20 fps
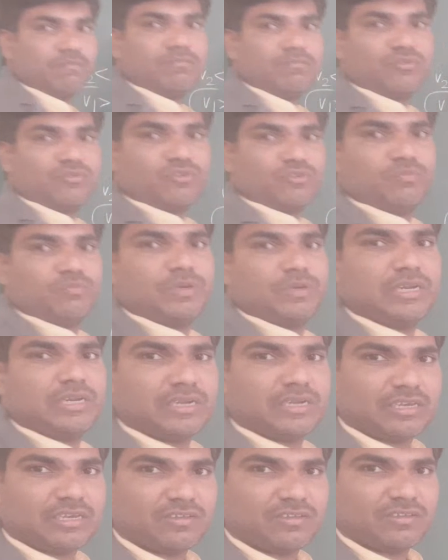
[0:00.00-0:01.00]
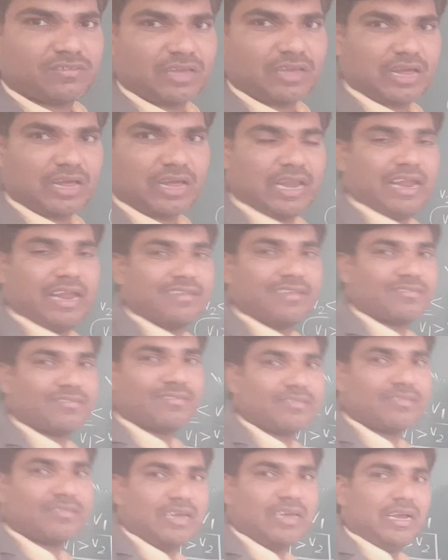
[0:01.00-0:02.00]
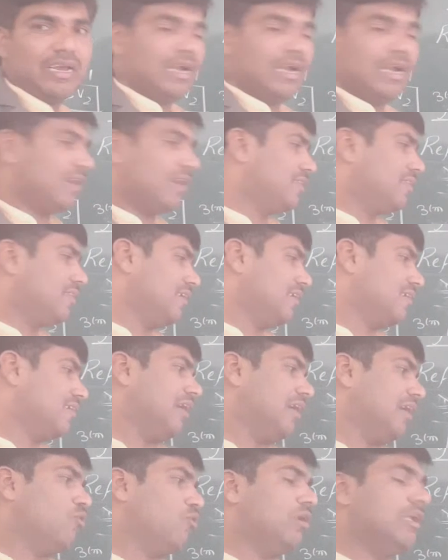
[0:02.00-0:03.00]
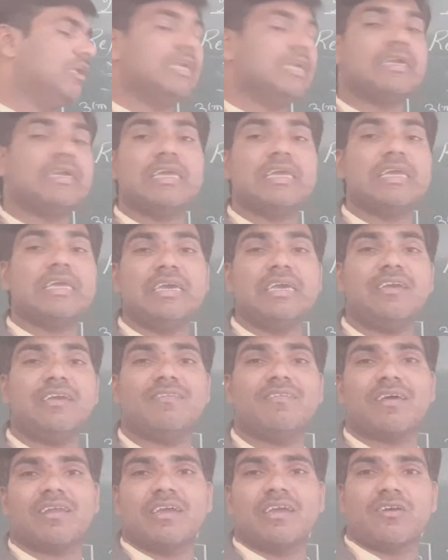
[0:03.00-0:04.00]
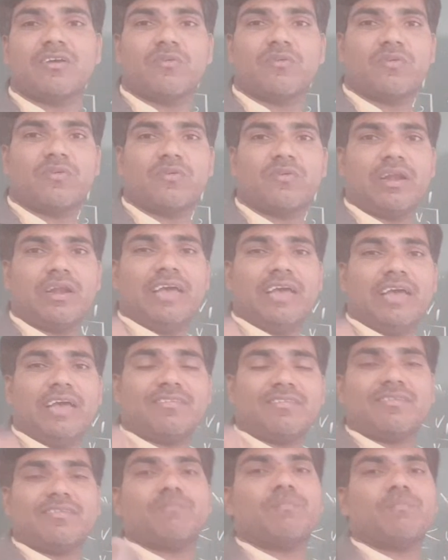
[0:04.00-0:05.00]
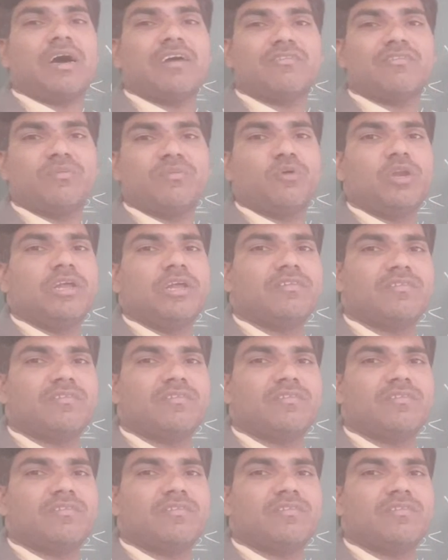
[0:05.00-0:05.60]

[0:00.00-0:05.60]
should be it is less. At that time only t is a less possible is